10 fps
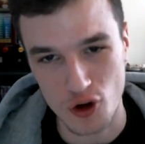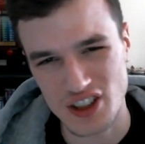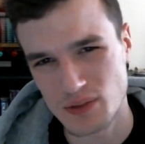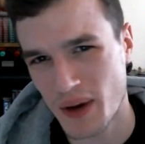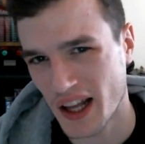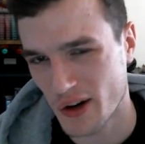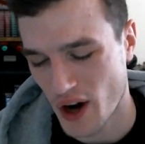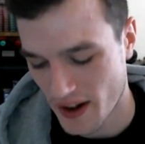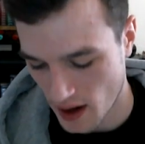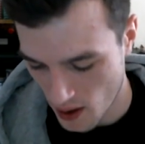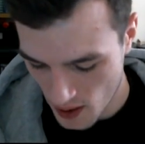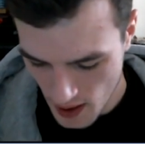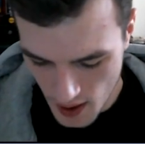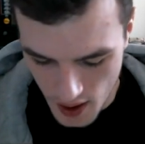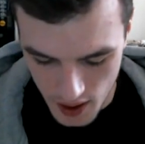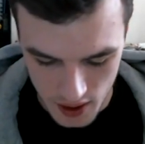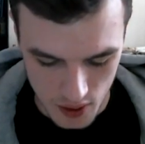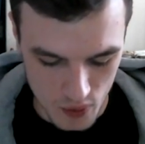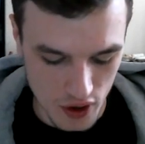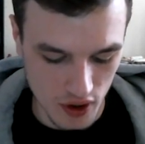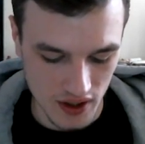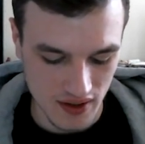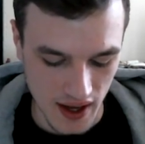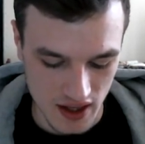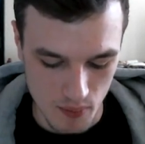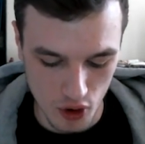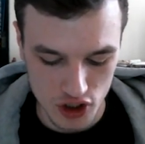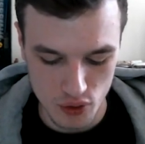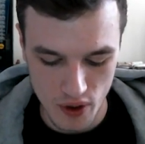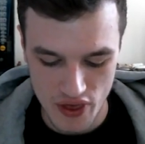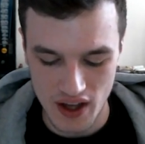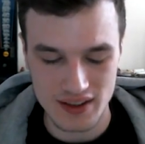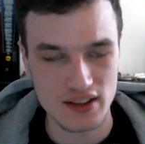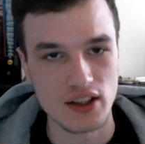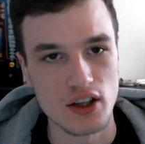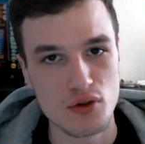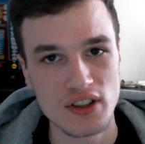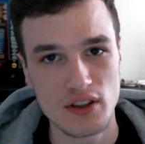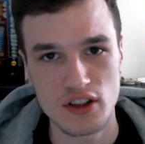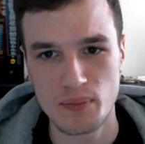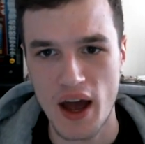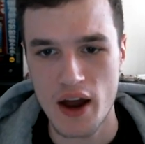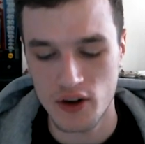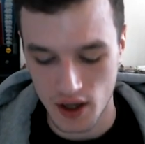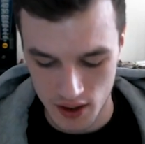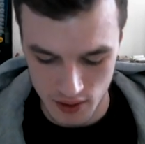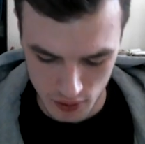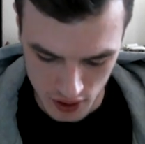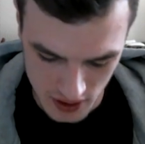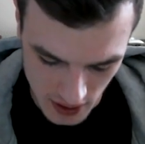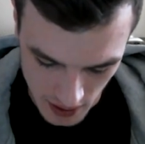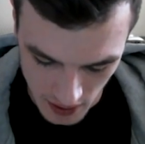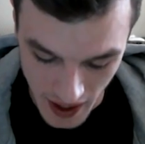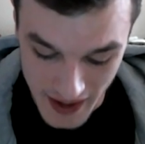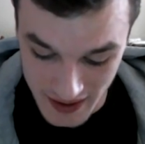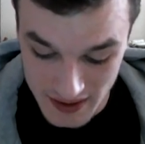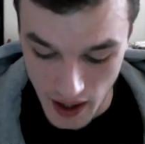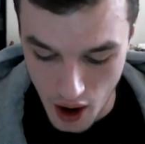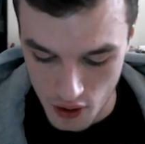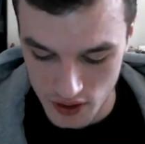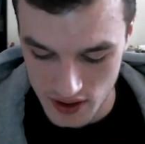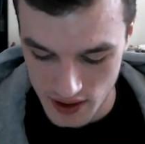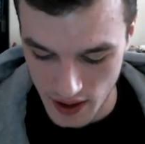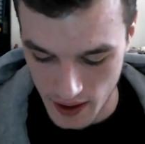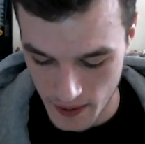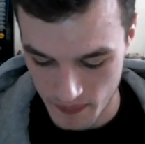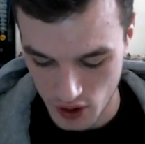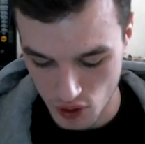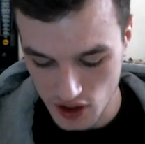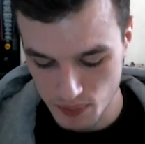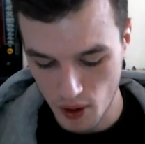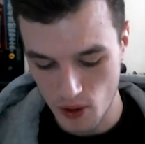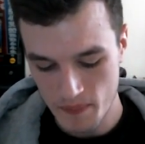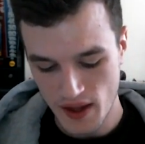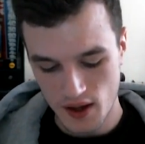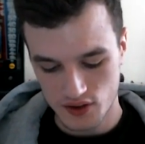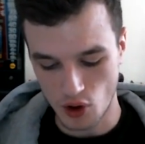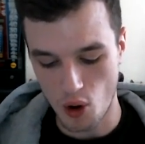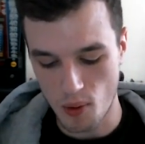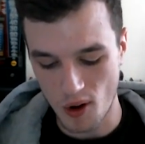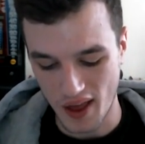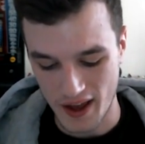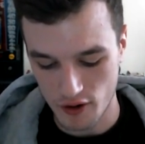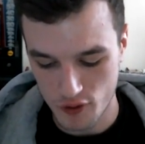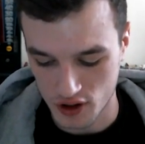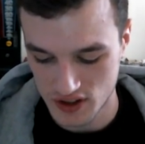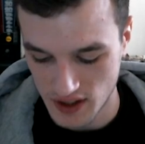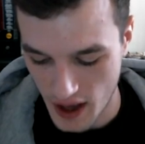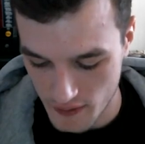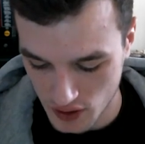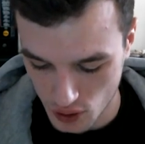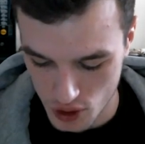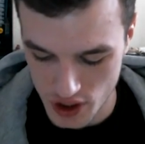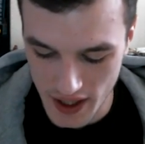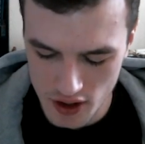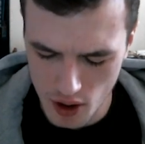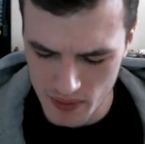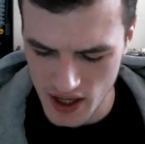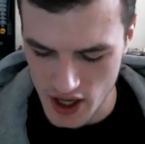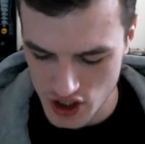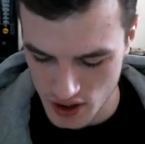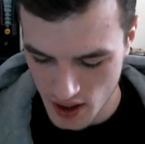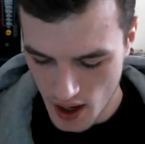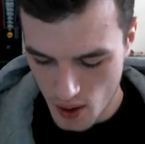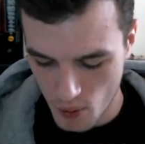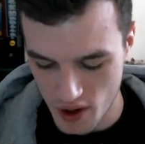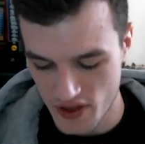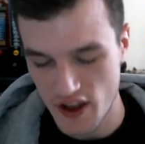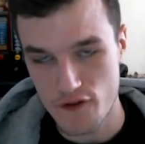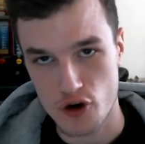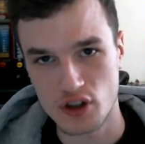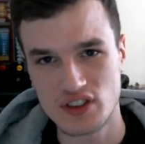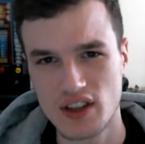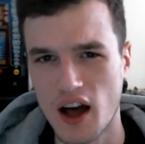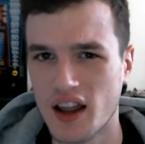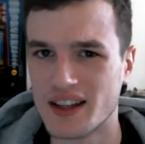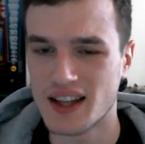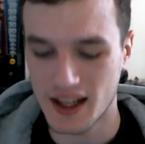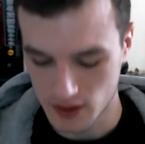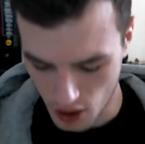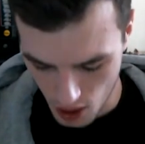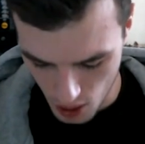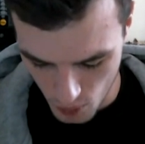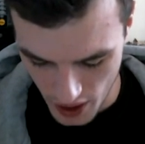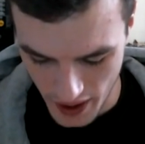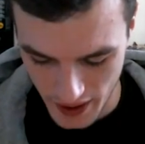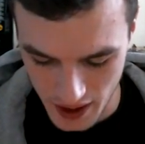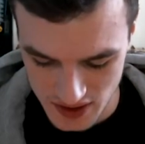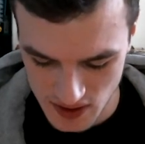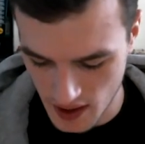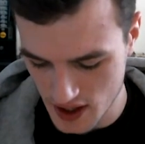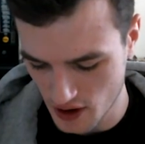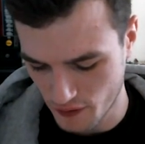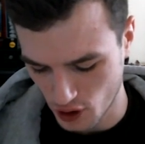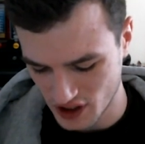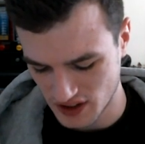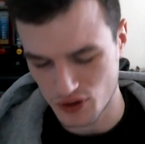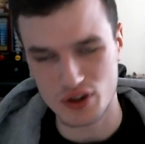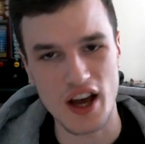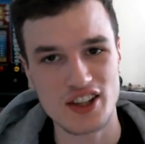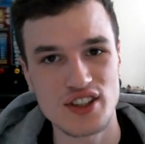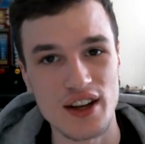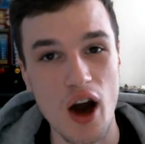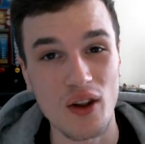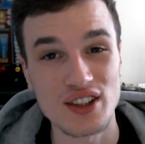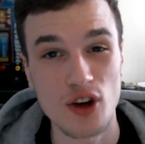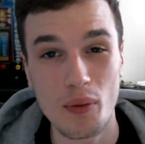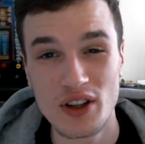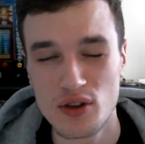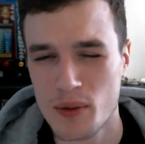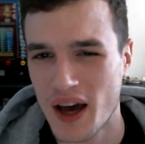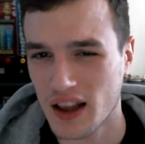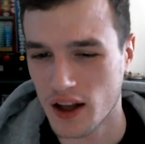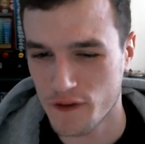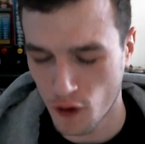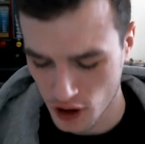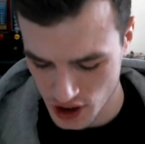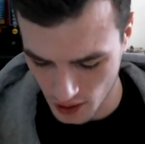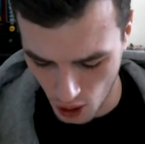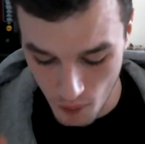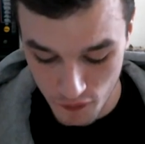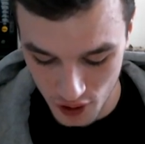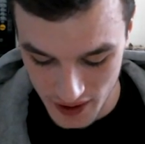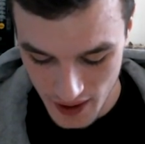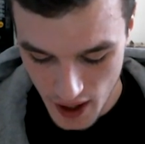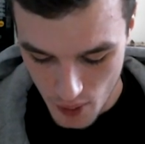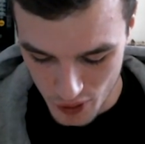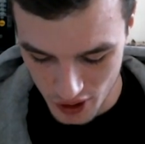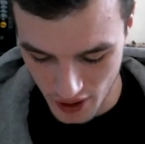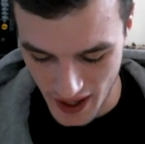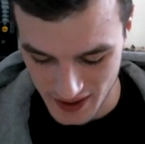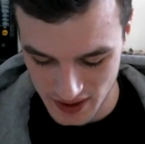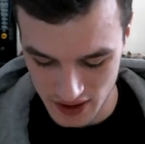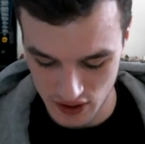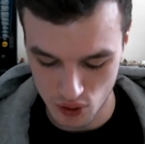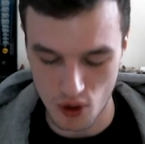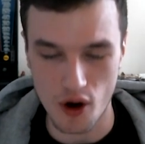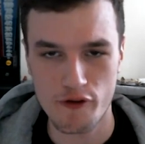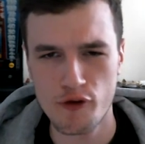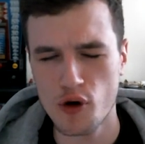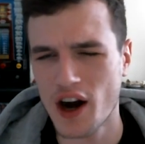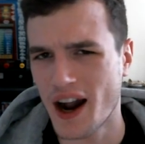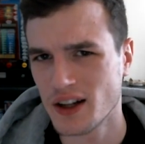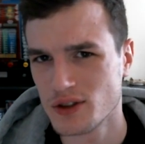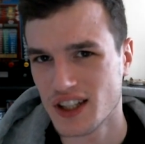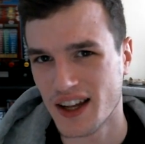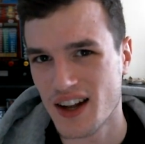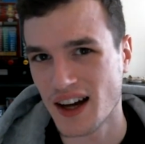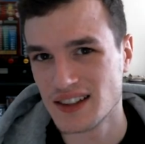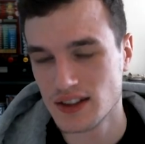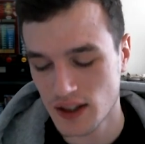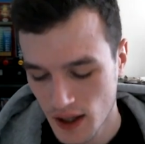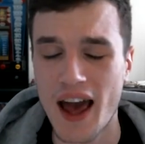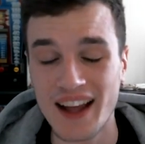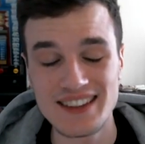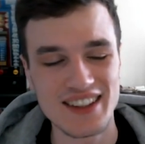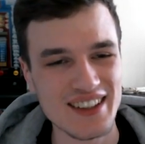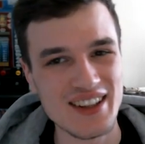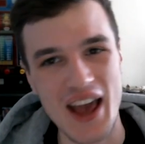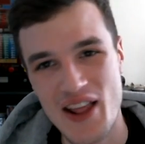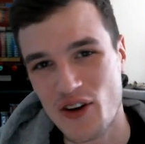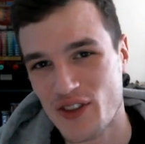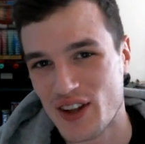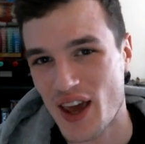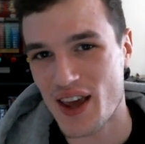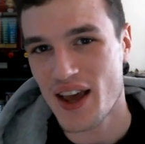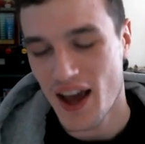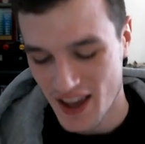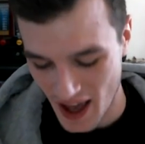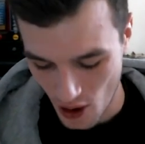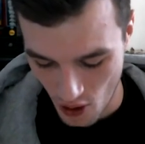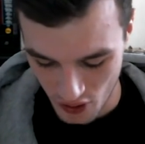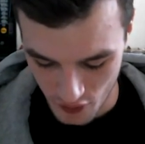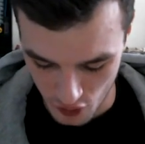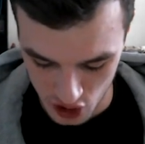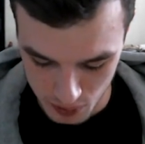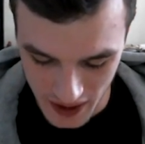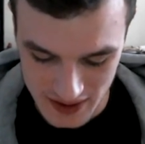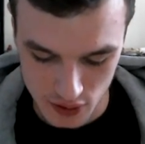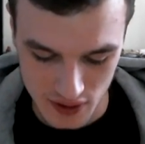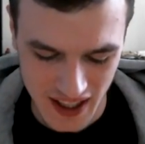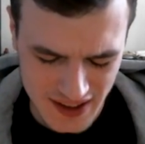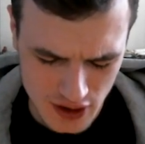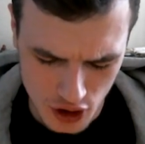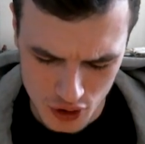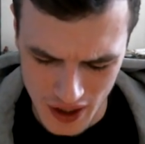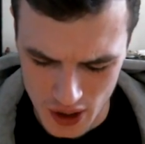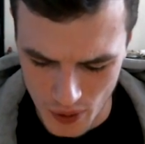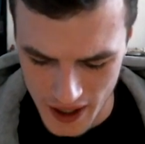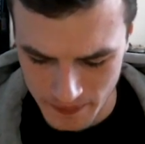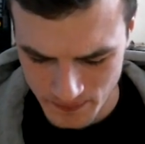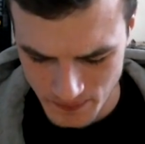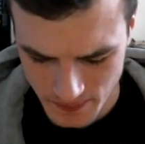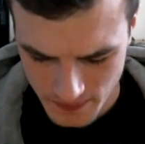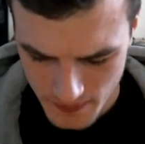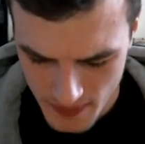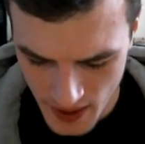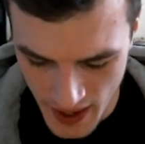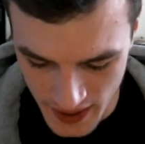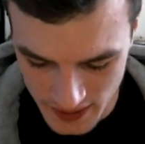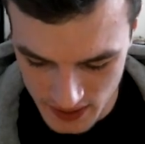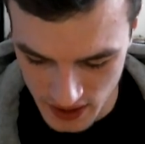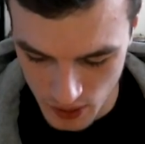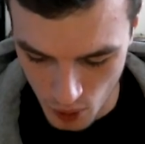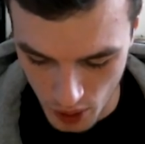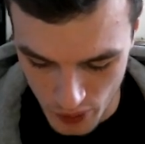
this battle right now. We're gonna take the mortar with us, the crystal spire or the lightning tower, the crossbow, snowball, and of course the heavy soldier in combination with the flurry skull. And that's all what I gotta say here for this introduction. And now let's hop into the battle. Unfortunately, hopefully we're gonna exceed the score of 490 and in the end of the day get on the first place. So let's start right away and see what